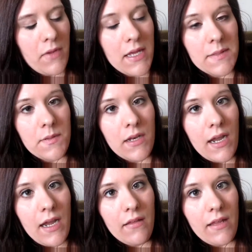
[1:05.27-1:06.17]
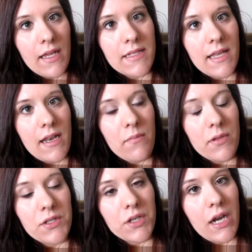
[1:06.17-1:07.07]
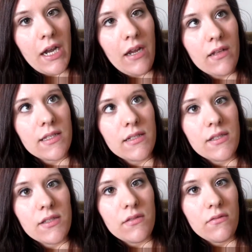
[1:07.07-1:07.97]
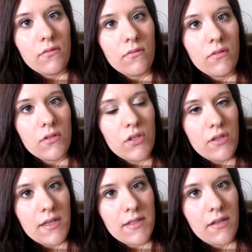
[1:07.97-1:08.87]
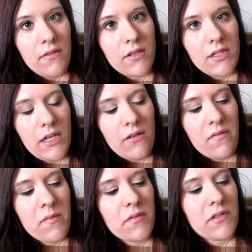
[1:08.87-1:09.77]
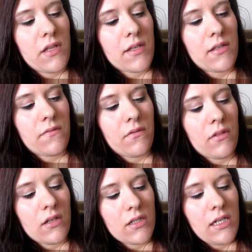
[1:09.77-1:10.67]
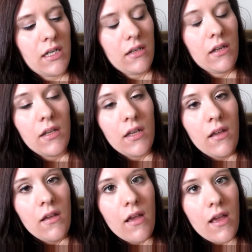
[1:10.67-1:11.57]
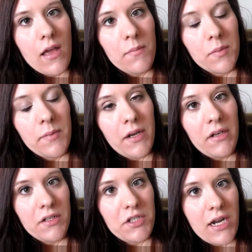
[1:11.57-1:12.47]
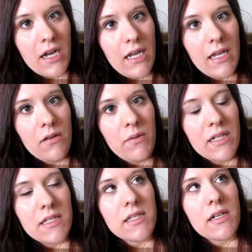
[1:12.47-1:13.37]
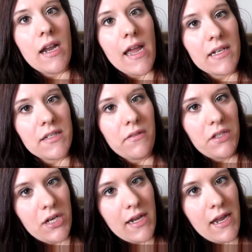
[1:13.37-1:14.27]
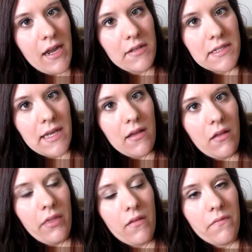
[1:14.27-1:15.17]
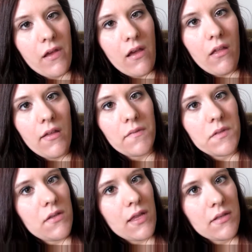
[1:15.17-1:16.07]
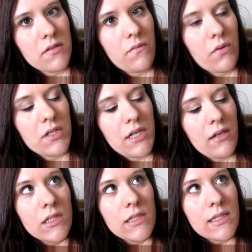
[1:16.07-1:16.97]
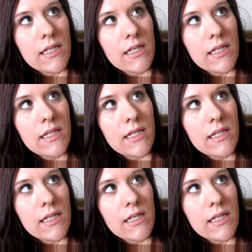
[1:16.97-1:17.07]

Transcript: My husband and I, like I said, have been trying since 2013, November 2013, uh, preparing to try and we didn't start actively trying until the fall of 2014.